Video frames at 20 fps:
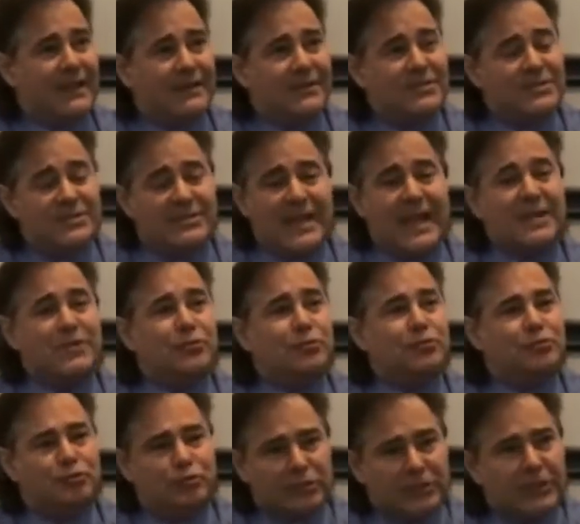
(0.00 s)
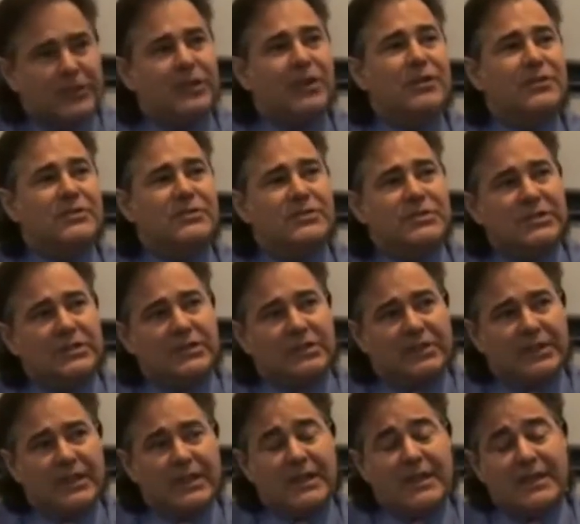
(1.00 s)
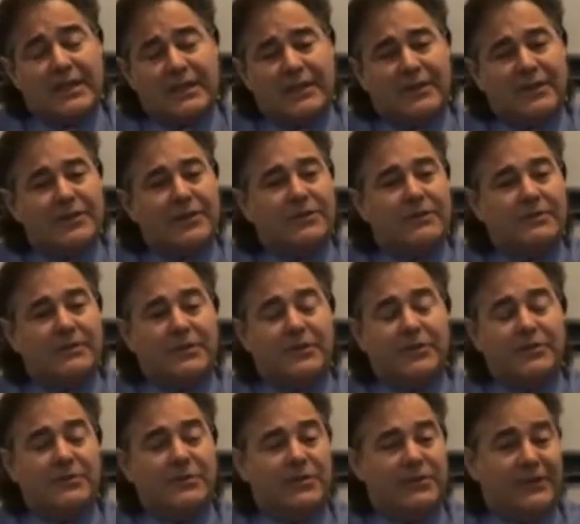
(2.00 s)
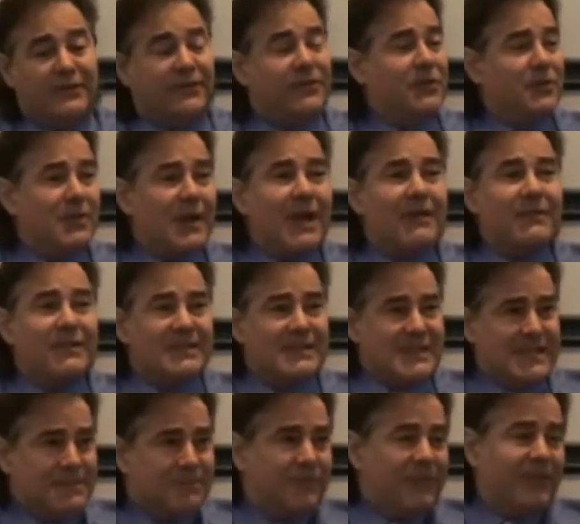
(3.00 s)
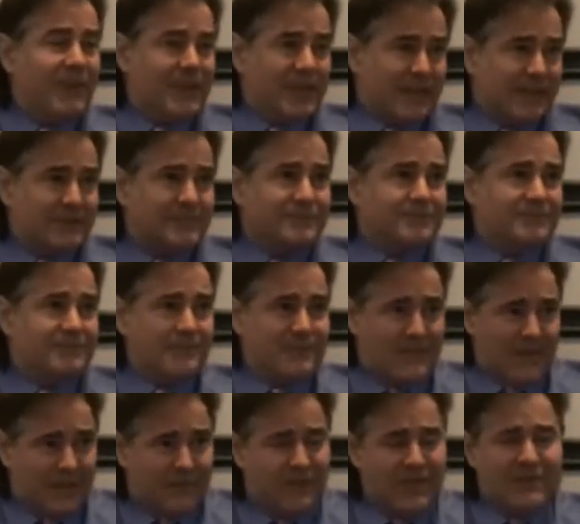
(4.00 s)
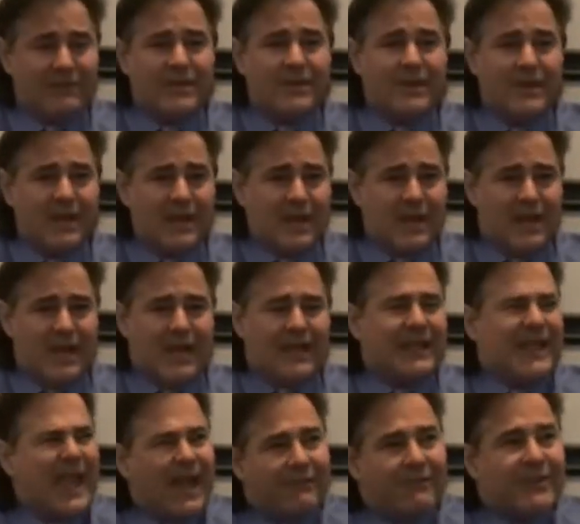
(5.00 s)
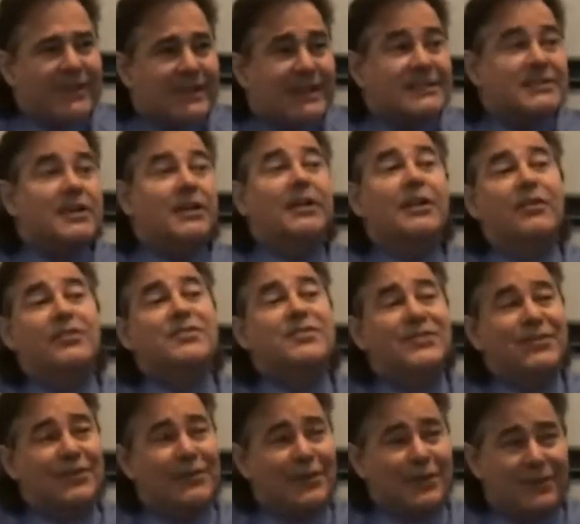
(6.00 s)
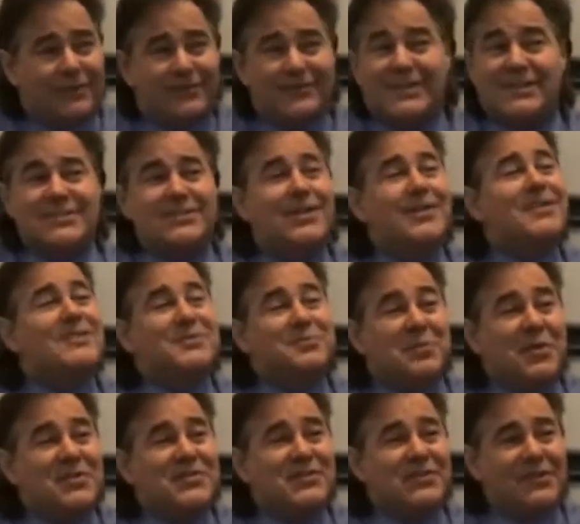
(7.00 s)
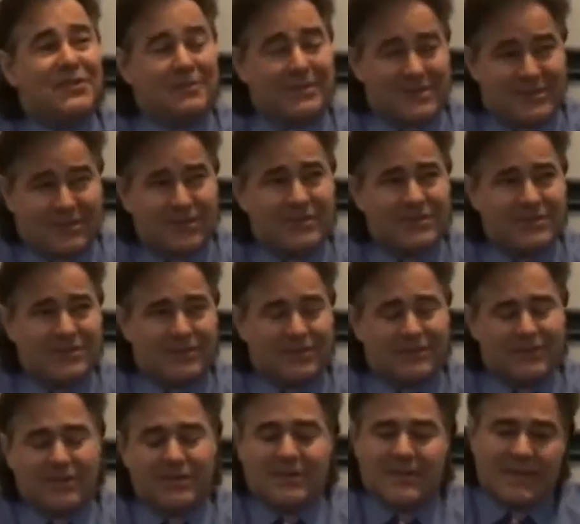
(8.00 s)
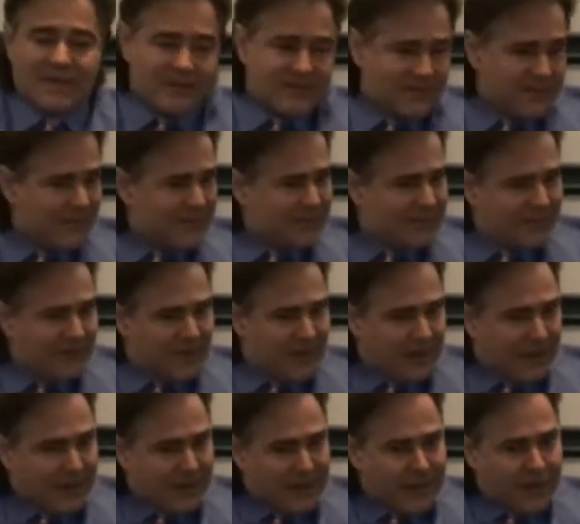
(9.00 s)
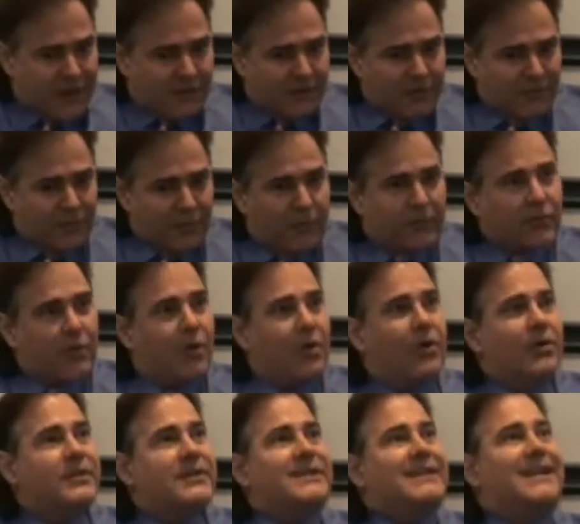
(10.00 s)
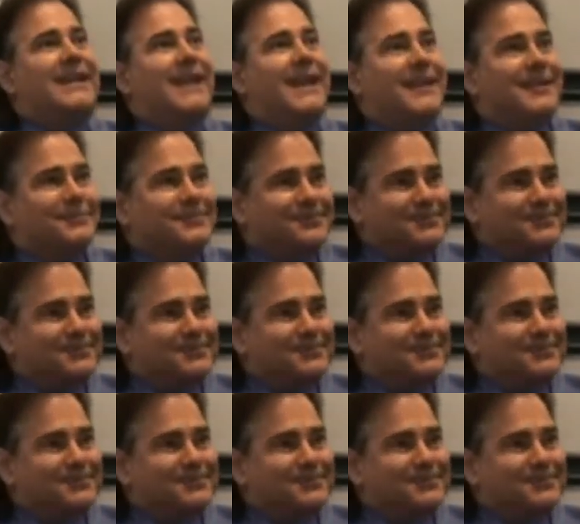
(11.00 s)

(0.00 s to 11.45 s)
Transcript: just actual drilling on your tooth. If you have a deep filling, if you have a cavity that's close to your nerve, does not expose your nerve, but it's close to your nerve, your dentist comes in there and he removes all the decay.